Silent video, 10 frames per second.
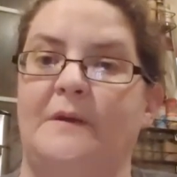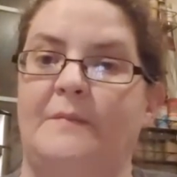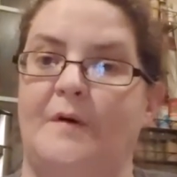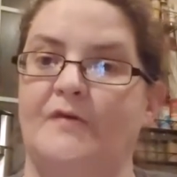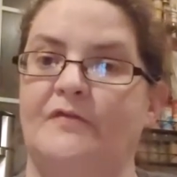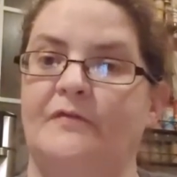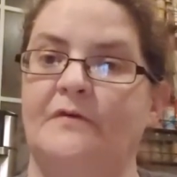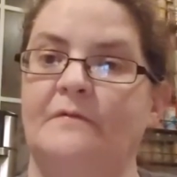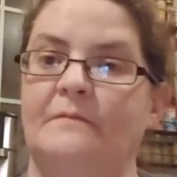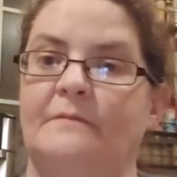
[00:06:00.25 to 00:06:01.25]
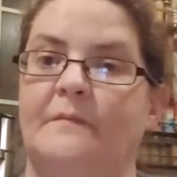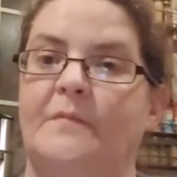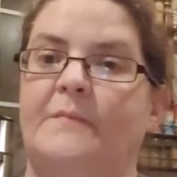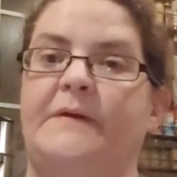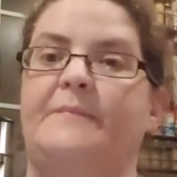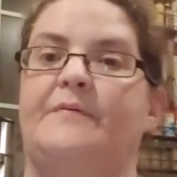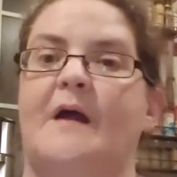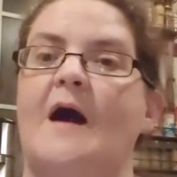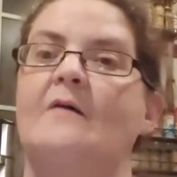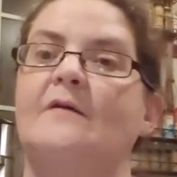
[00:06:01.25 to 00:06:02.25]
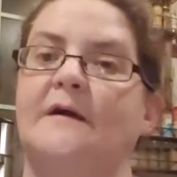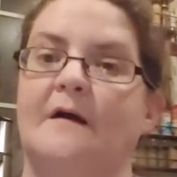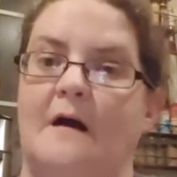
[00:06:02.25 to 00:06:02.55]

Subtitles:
be boastful, but be proud and